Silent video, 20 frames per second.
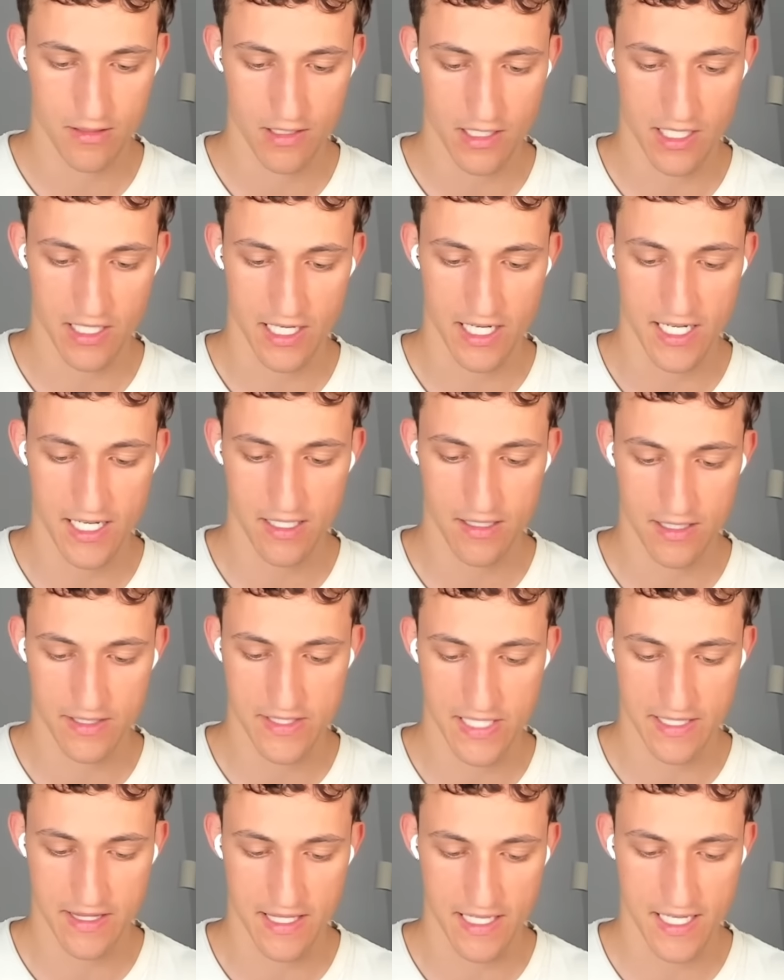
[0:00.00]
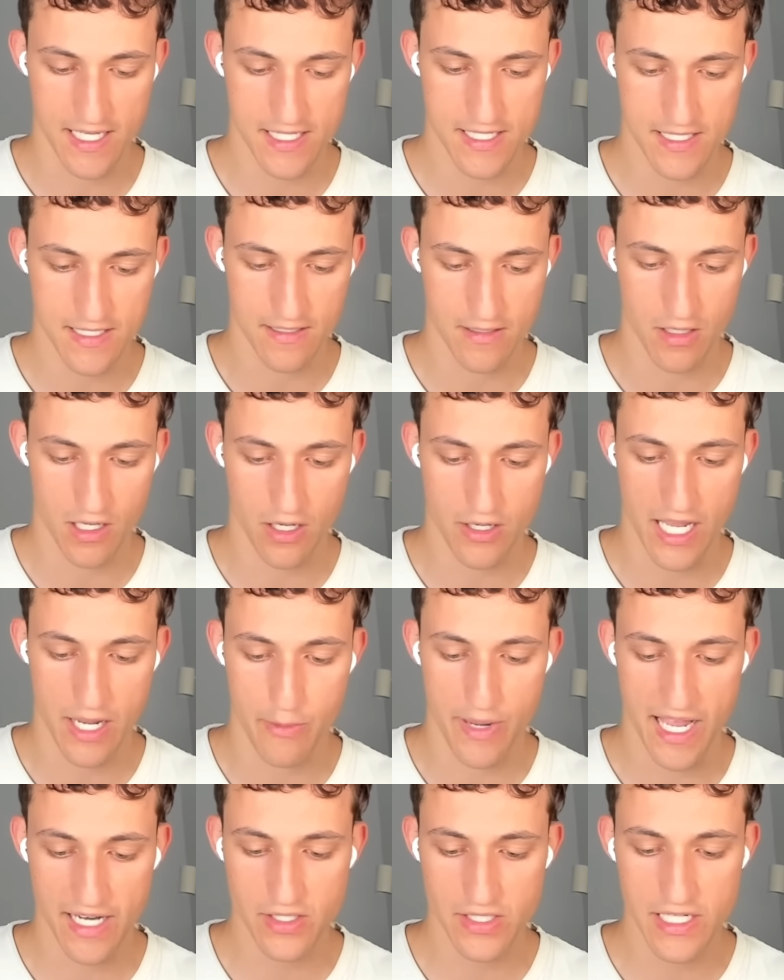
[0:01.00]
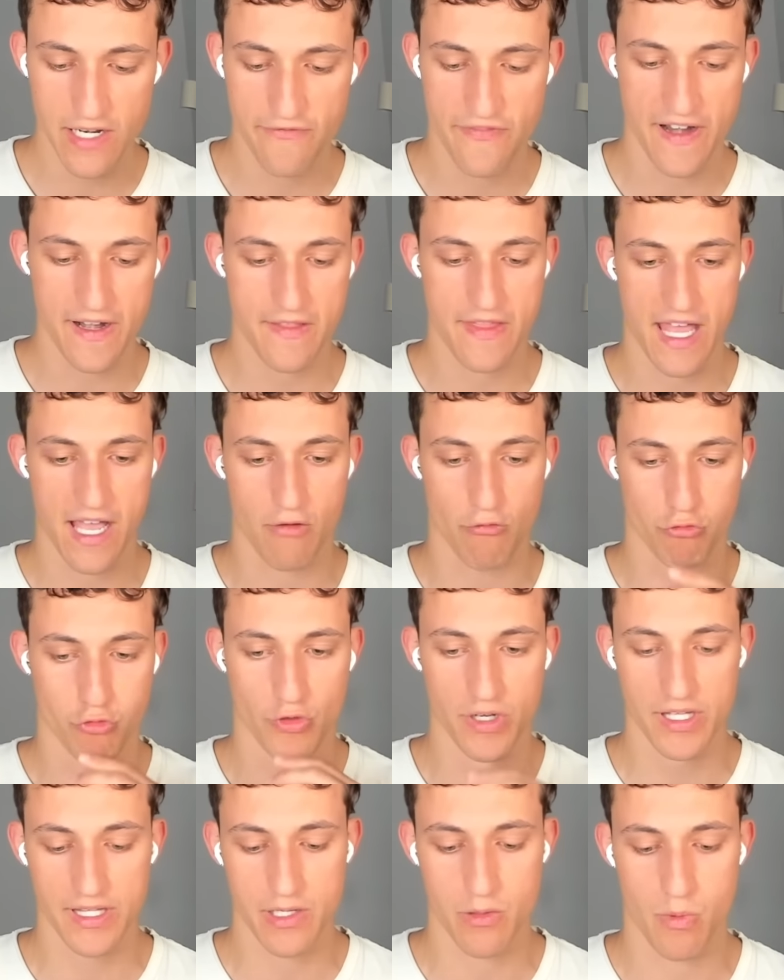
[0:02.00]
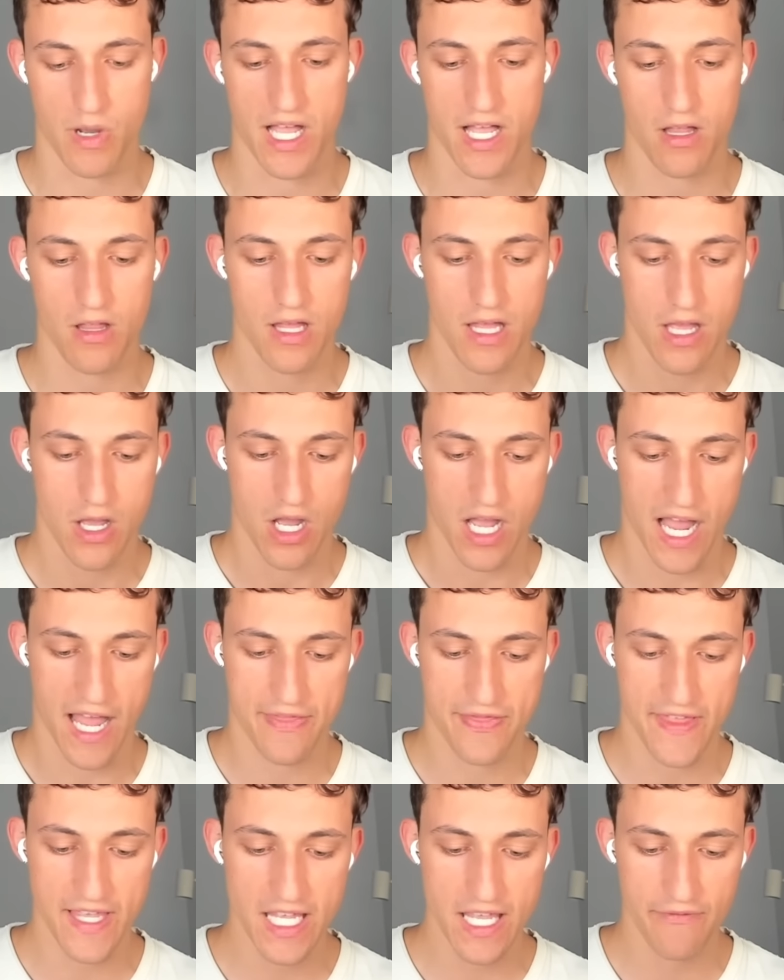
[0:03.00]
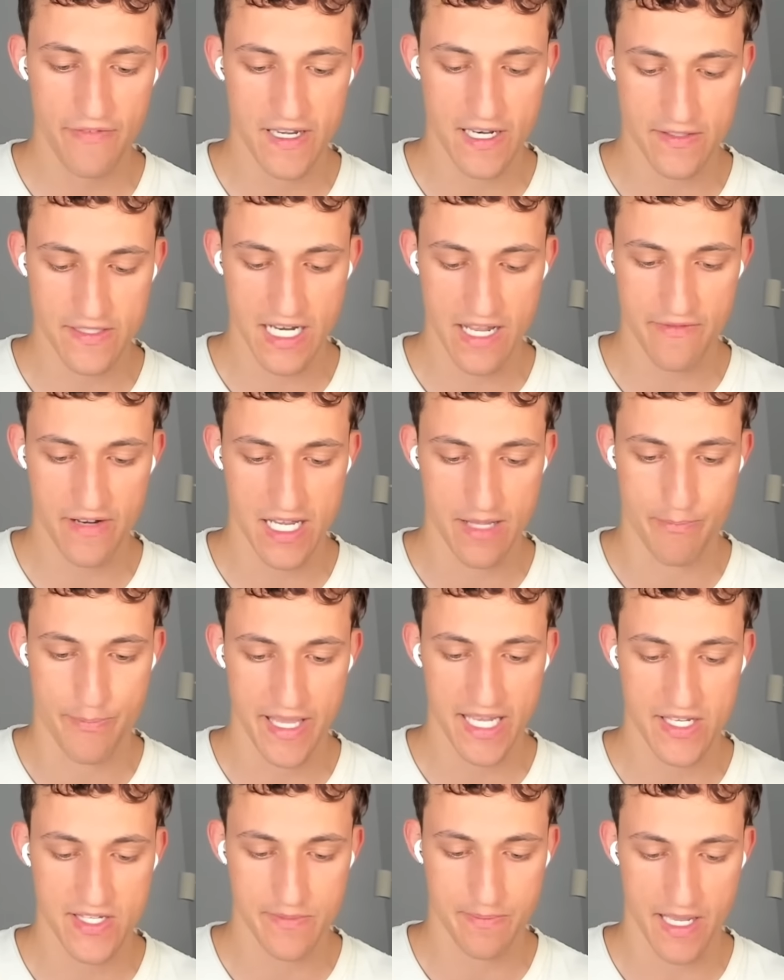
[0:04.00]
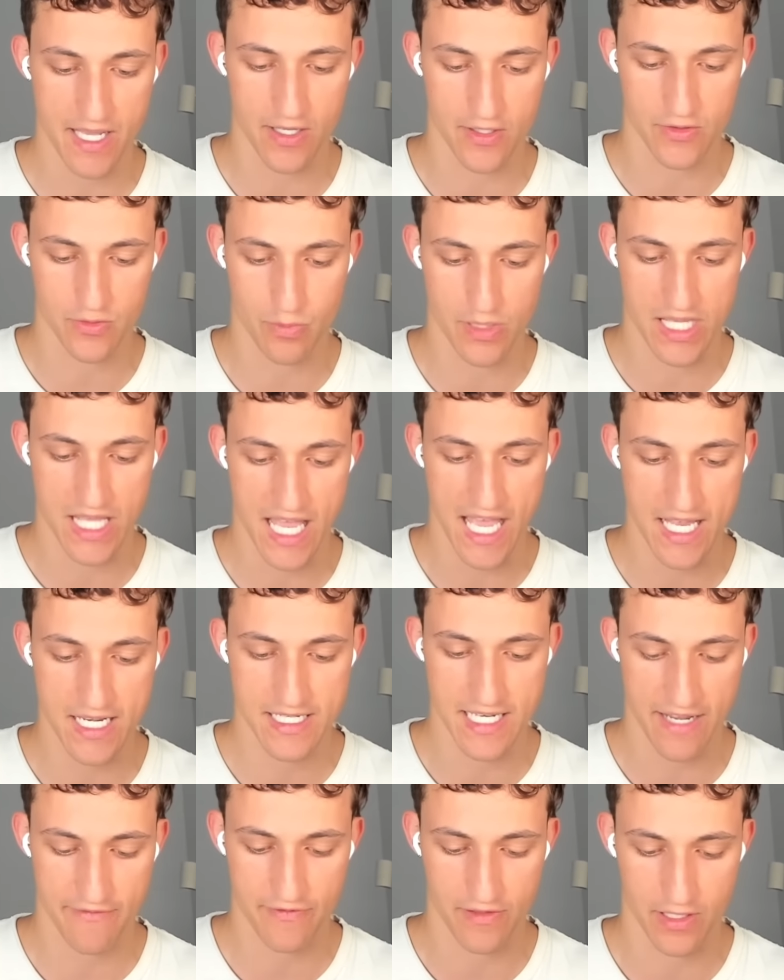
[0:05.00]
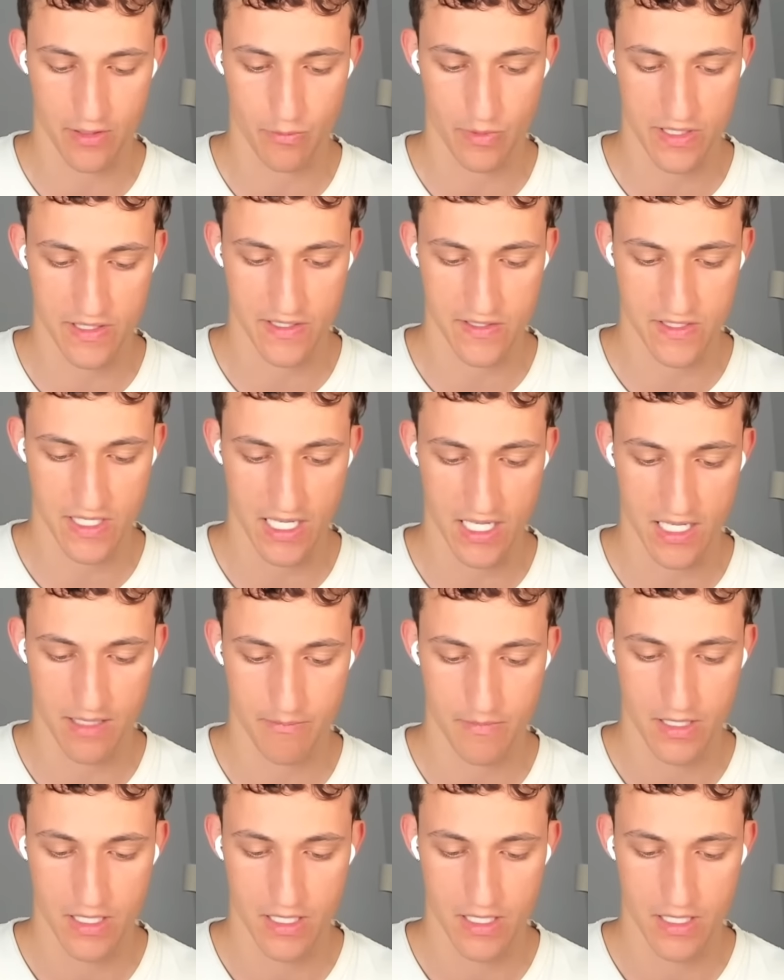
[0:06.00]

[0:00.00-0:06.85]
All right, let's hit this. Okay, we actually defended that really well. I think if he doesn't have any big spells, we can definitely win this game.